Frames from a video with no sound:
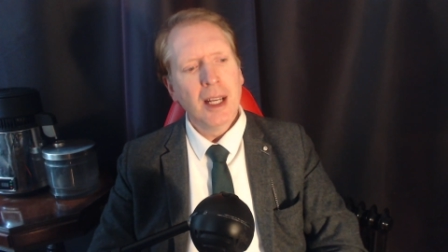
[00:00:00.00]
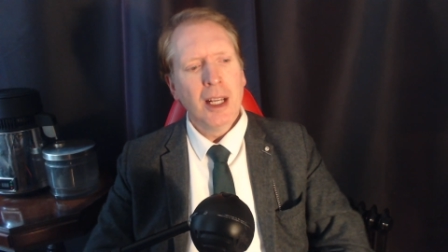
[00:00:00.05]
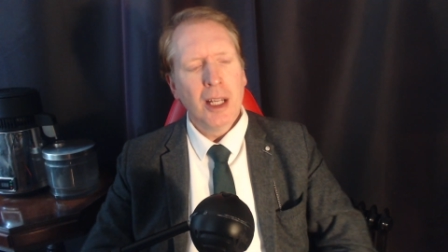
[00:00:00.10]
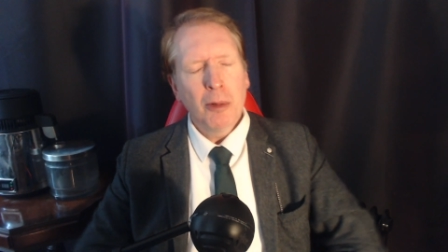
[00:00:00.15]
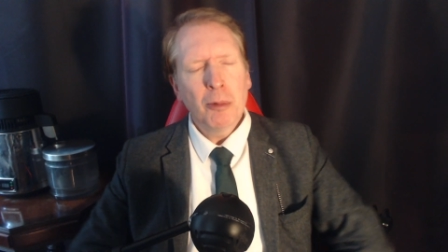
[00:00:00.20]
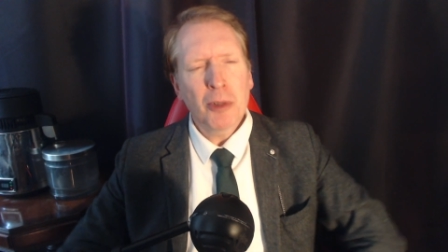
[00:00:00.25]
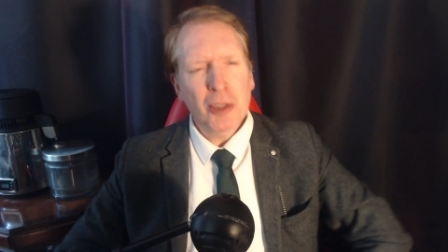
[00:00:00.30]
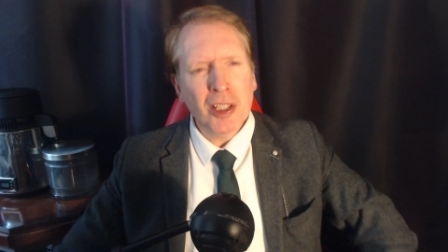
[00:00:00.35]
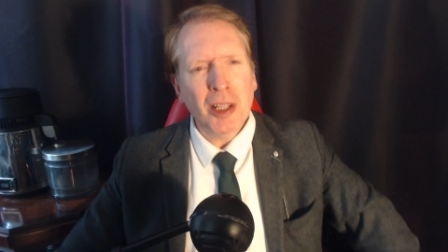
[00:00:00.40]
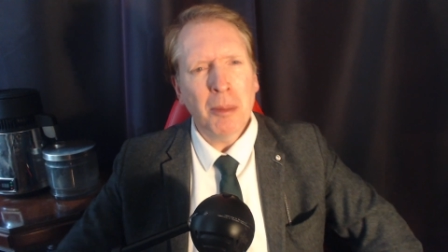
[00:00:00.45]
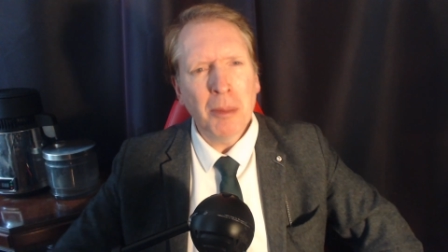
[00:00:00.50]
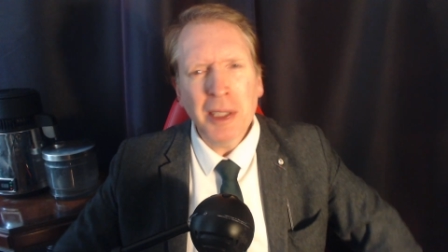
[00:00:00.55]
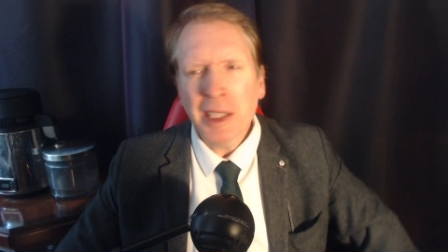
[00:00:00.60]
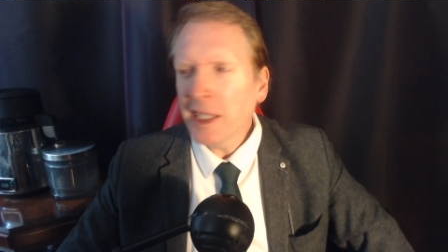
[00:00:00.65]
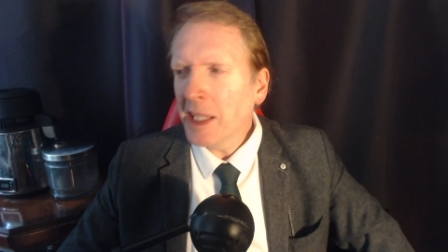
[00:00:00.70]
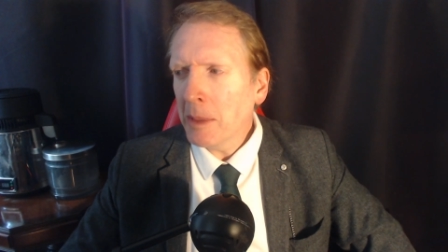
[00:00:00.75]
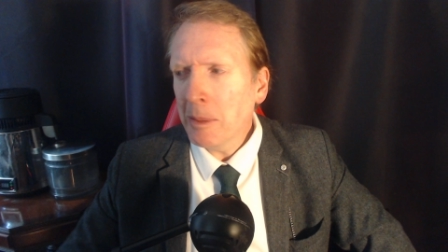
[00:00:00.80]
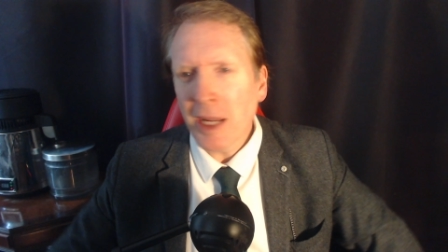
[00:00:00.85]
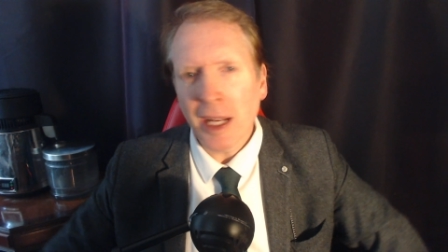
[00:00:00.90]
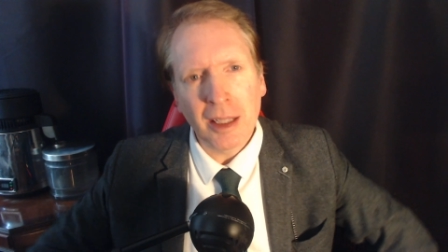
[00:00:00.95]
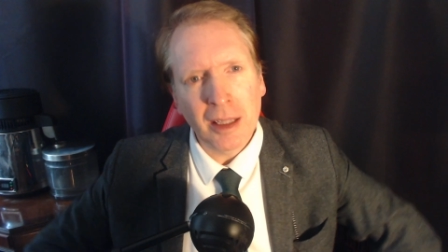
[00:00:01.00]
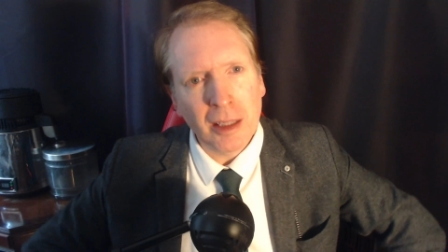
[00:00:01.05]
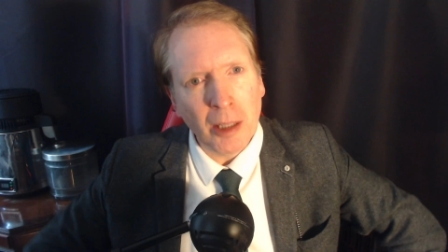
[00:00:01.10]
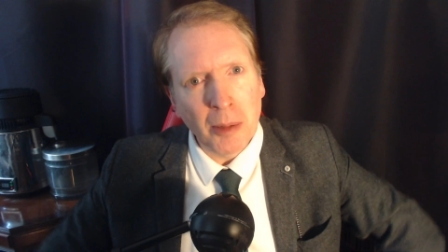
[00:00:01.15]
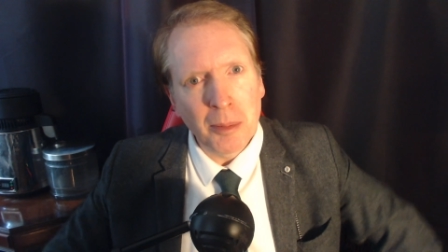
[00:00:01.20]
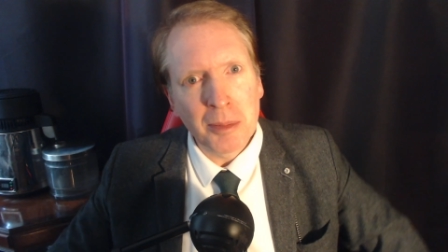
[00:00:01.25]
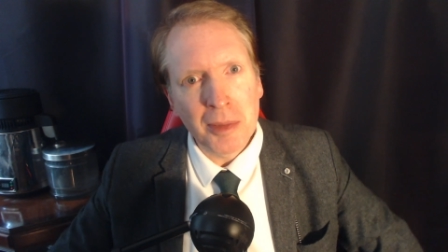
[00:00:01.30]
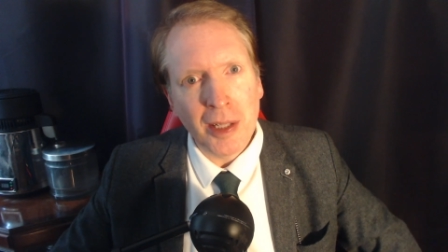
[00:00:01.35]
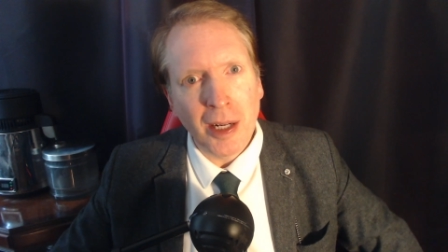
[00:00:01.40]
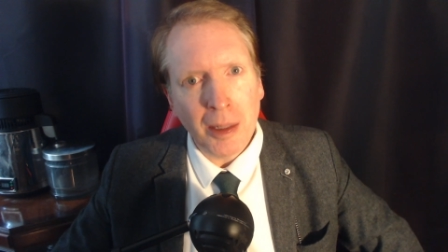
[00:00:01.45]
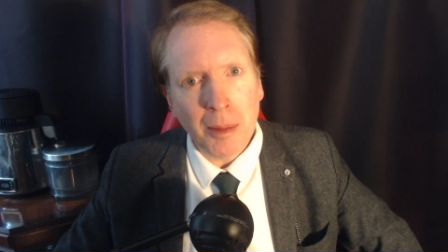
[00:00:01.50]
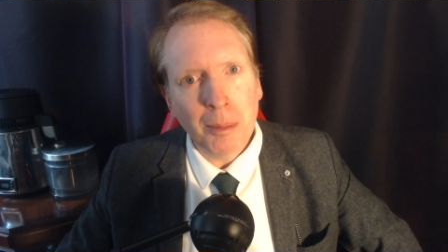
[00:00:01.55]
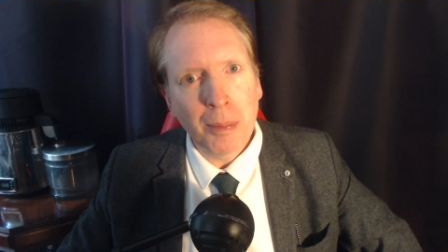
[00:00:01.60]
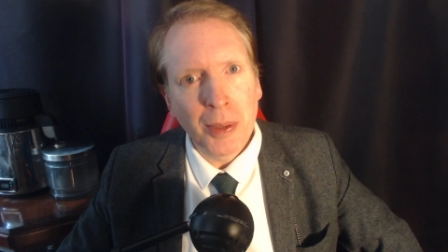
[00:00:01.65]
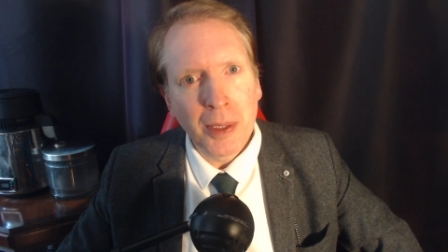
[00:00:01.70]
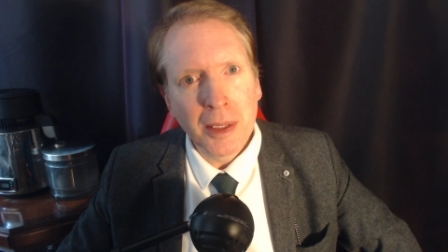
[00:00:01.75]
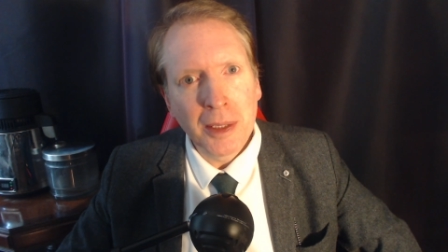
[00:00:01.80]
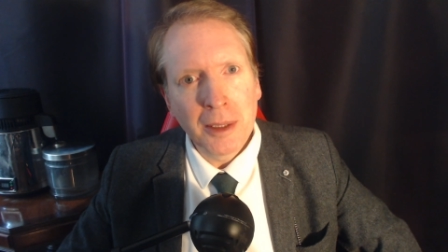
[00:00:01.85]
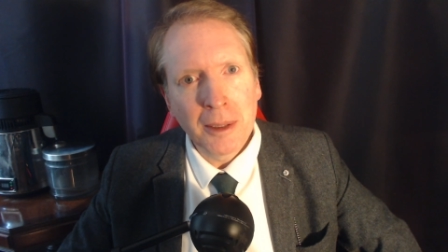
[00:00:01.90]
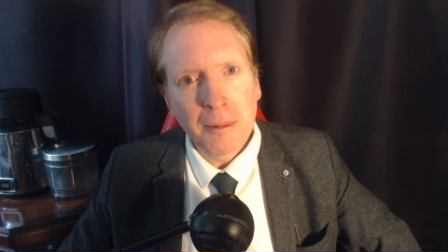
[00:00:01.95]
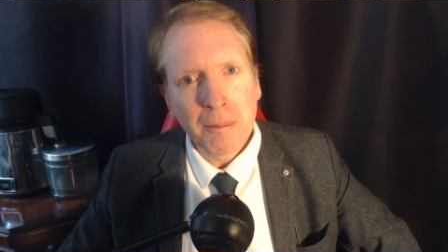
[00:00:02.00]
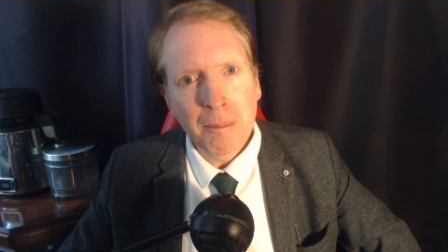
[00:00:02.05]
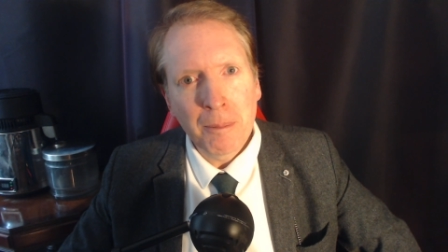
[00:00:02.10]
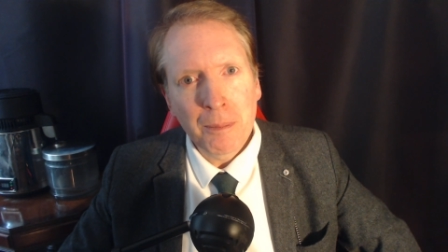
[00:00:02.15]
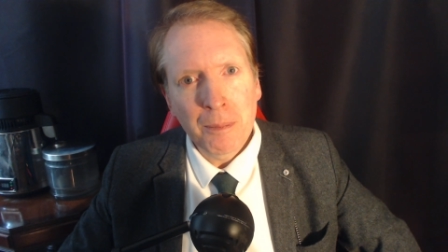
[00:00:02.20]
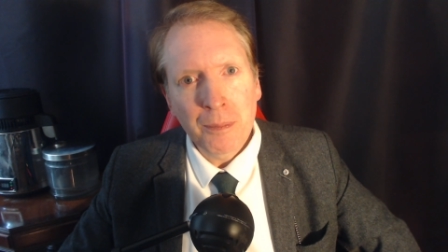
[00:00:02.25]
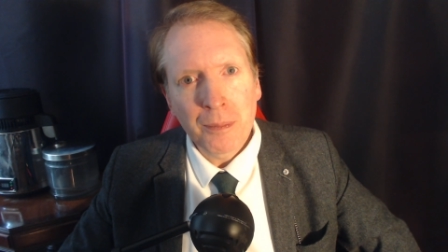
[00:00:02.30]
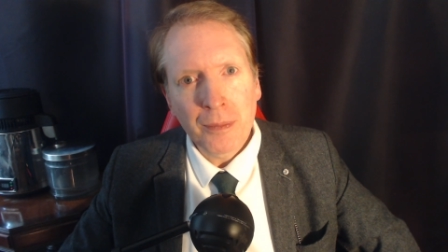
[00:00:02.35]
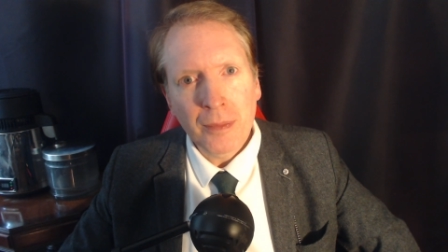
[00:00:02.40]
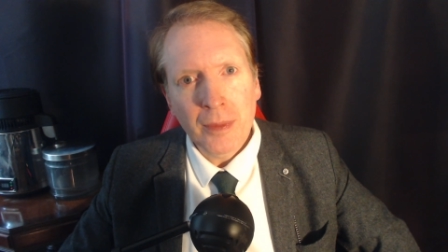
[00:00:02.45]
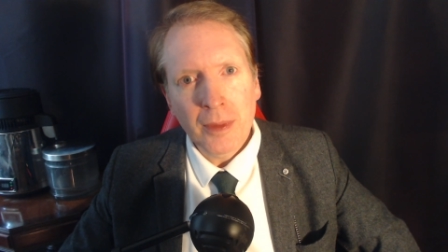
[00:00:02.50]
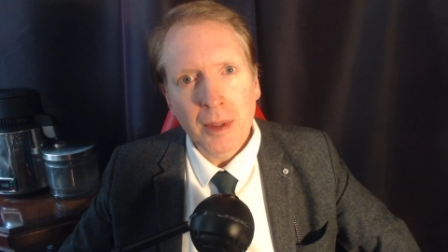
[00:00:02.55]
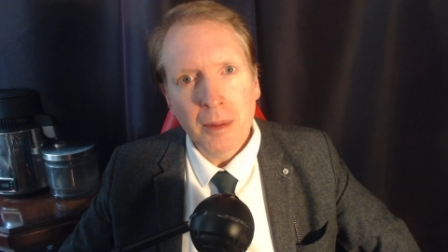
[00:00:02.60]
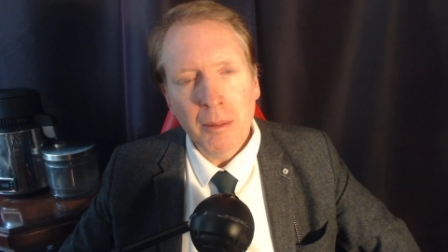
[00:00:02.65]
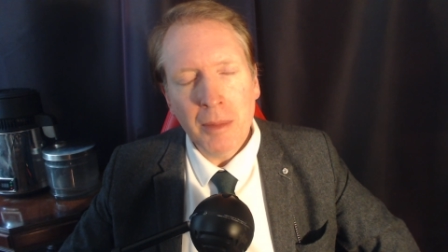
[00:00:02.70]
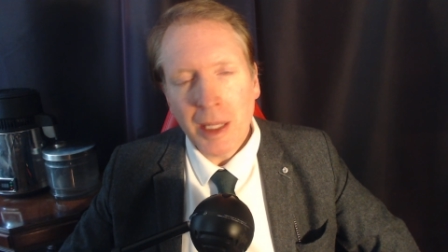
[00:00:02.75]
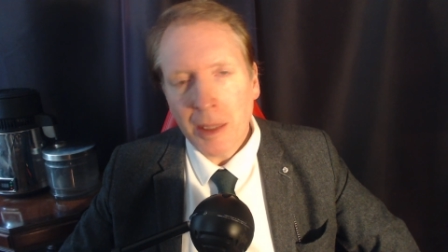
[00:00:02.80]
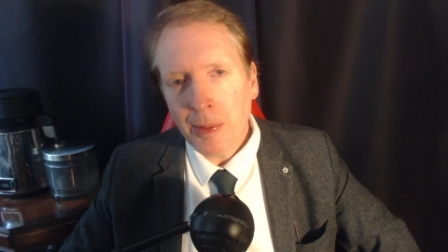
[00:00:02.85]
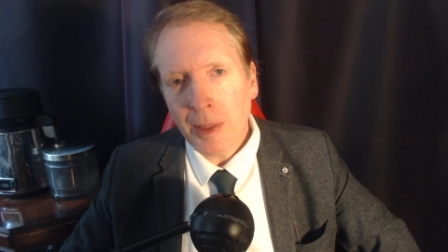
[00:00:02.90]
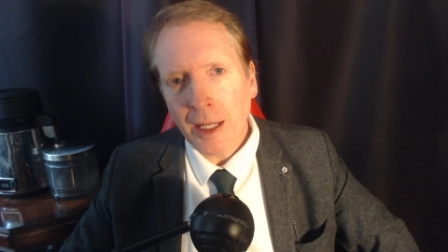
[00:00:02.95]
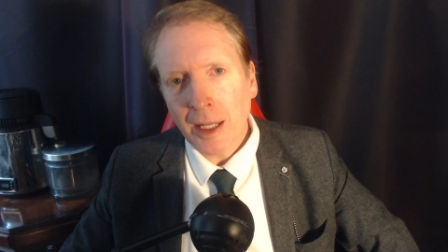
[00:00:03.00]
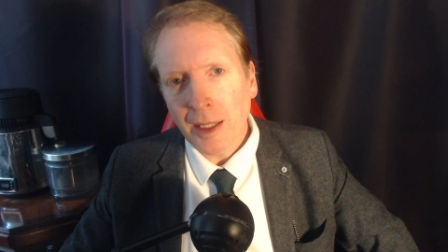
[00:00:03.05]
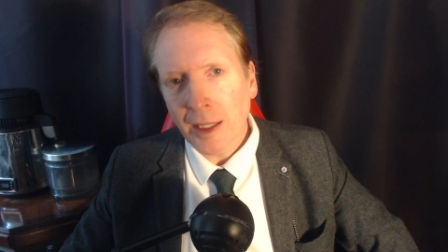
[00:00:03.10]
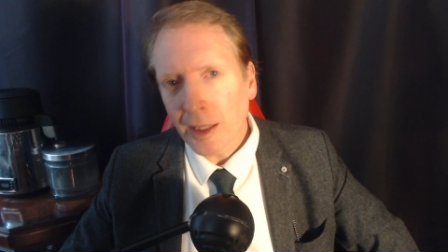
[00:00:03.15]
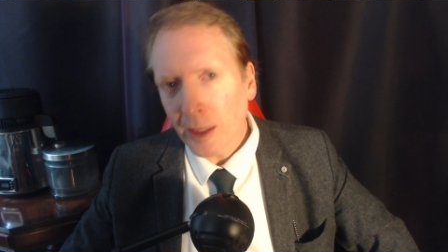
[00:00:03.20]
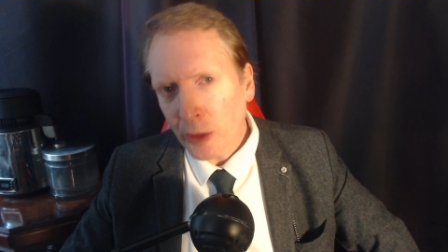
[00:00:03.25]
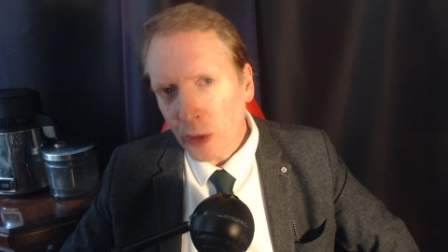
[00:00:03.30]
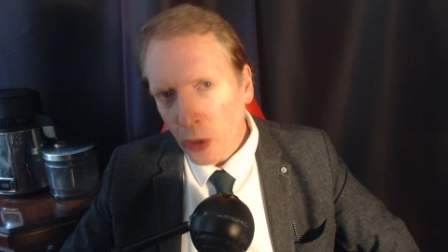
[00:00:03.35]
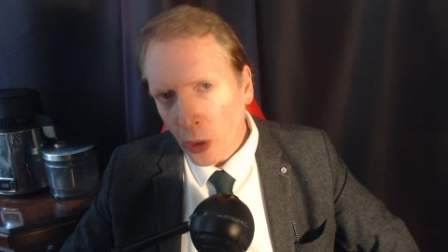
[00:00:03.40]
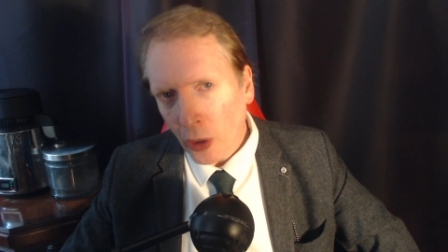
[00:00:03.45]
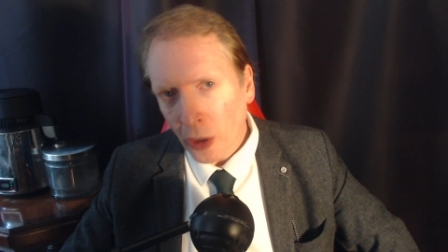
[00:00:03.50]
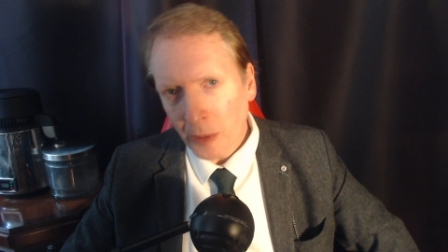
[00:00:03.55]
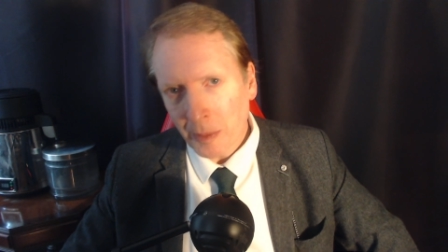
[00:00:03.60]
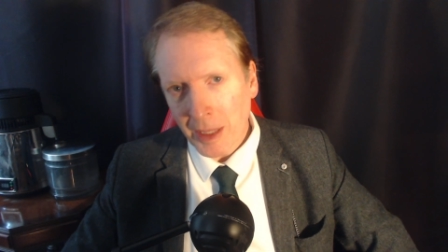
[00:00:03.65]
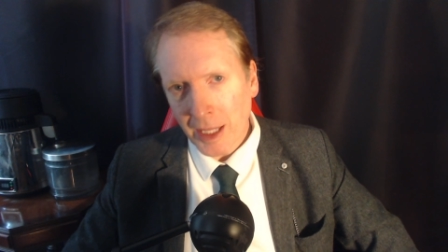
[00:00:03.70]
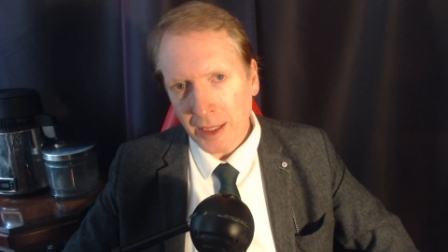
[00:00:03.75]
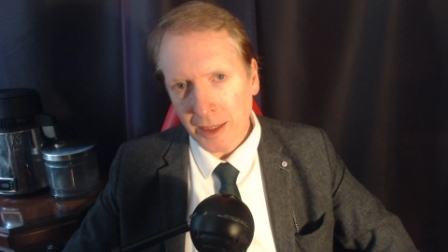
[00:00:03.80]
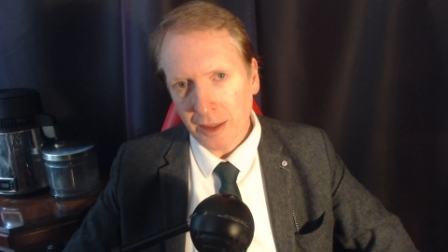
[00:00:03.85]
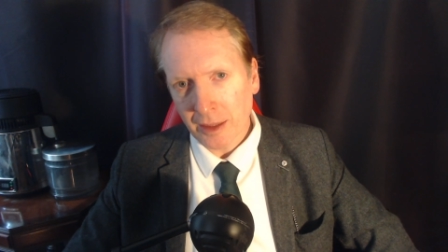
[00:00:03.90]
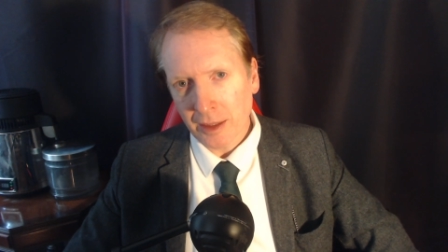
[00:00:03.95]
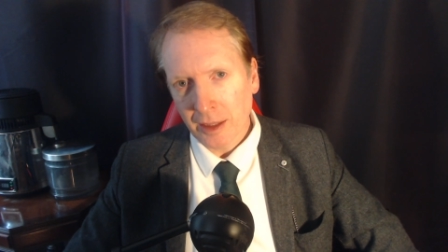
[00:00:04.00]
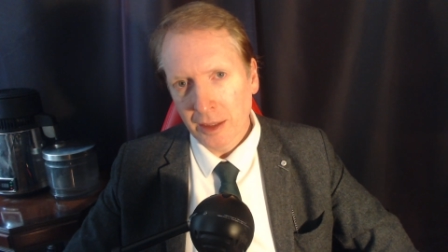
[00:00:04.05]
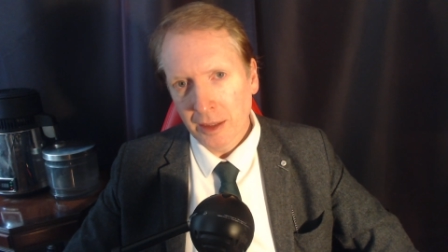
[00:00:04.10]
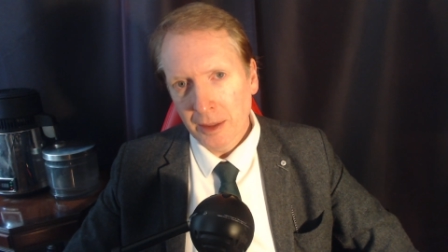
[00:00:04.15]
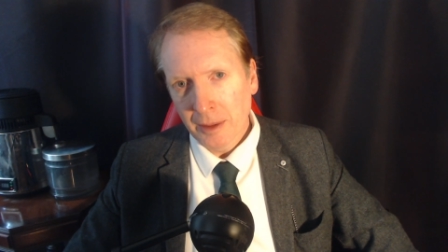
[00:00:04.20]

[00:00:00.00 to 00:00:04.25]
Would somebody give me a thumbs up? Maybe a little comment?